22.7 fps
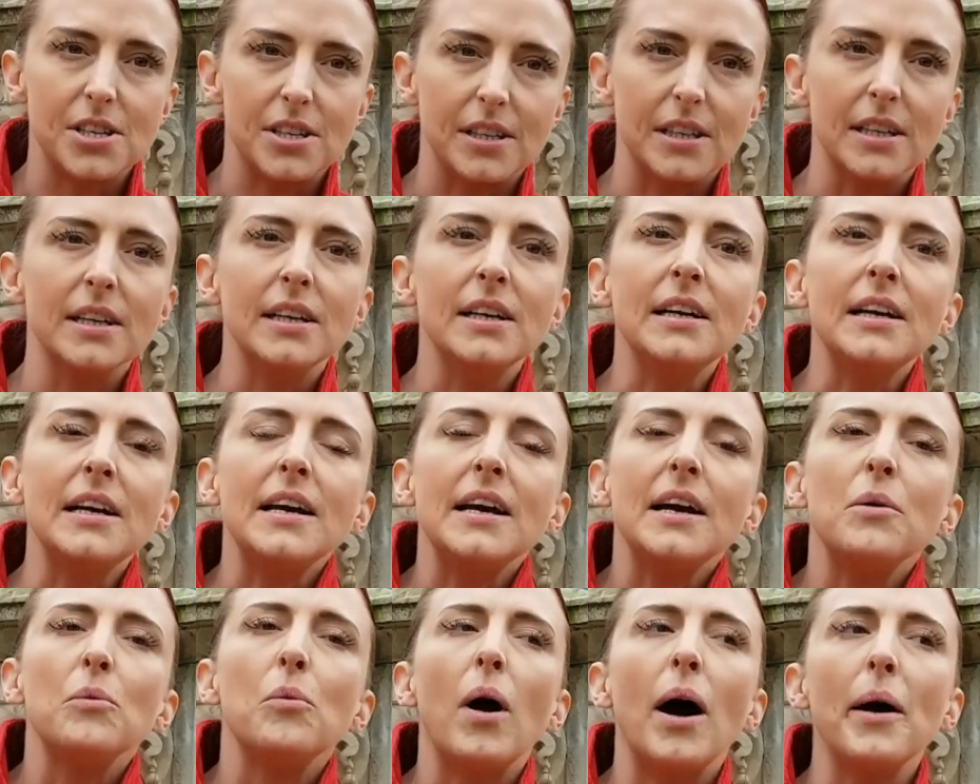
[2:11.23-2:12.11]
And
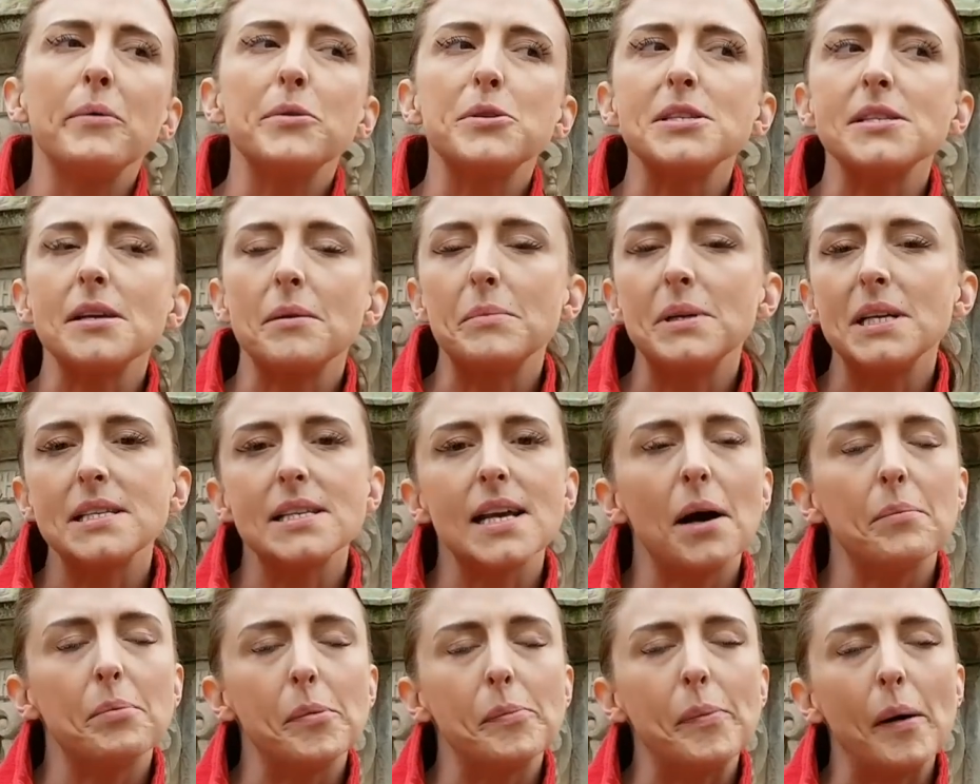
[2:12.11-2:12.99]
why would somebody
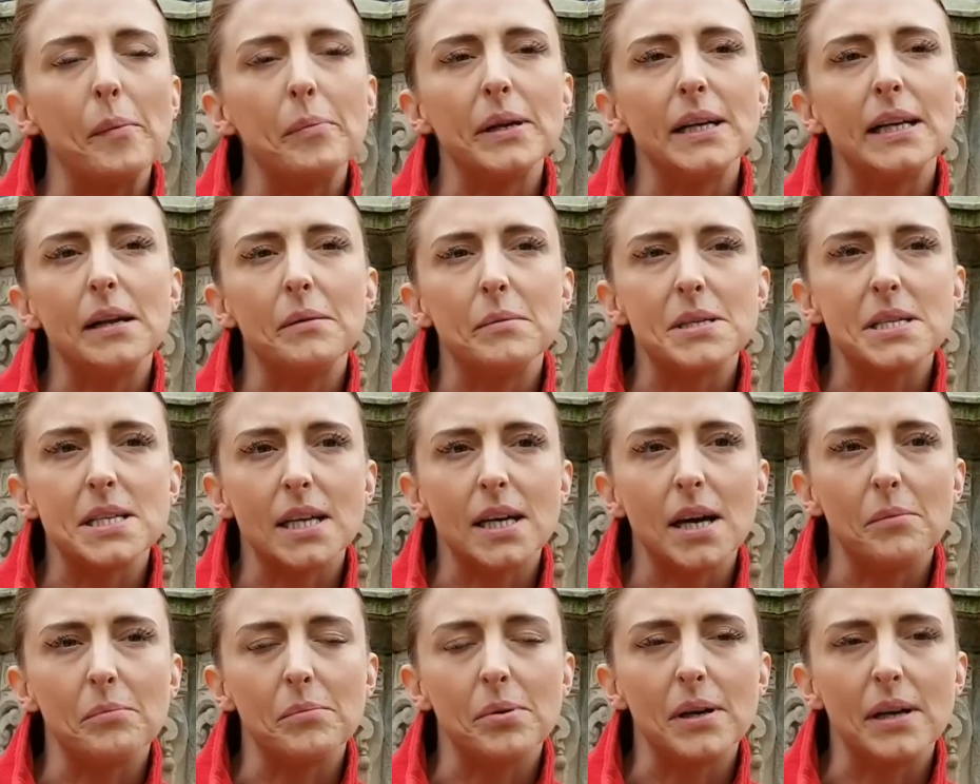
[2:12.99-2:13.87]
set up a public limited
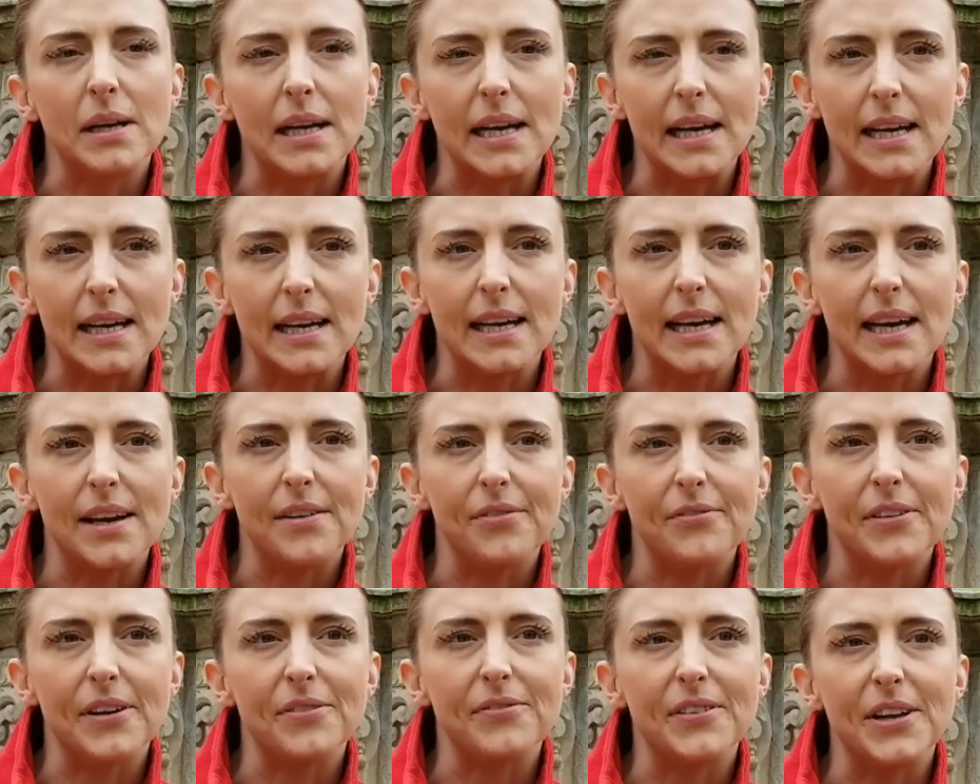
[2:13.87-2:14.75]
company
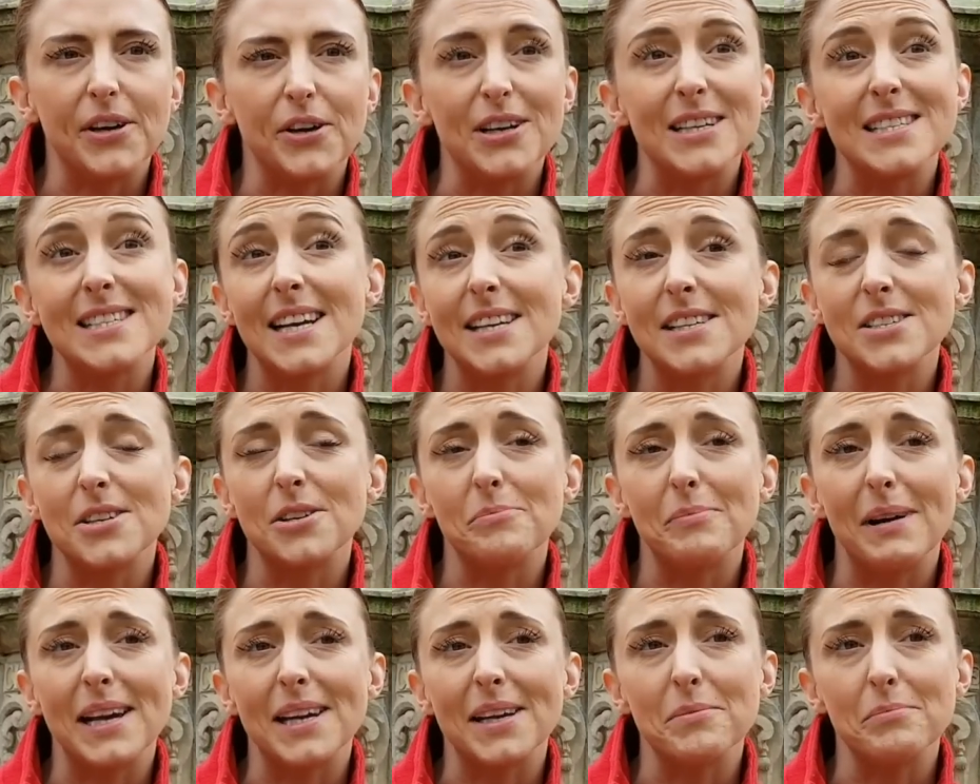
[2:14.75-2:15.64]
if they're not intending
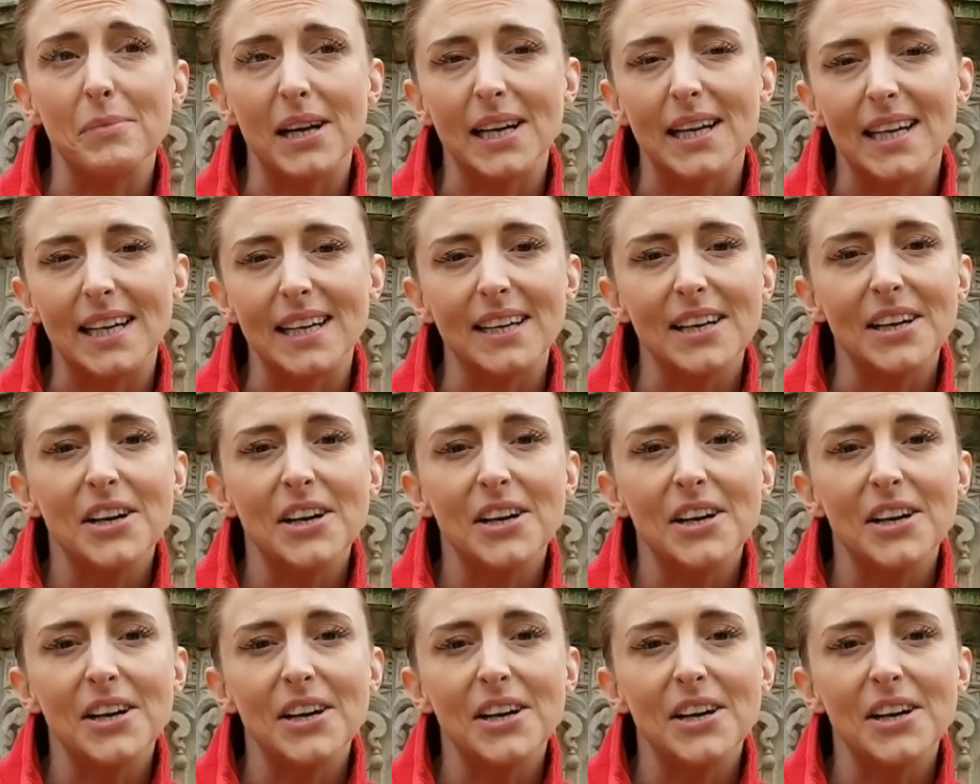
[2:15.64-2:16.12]
on making money?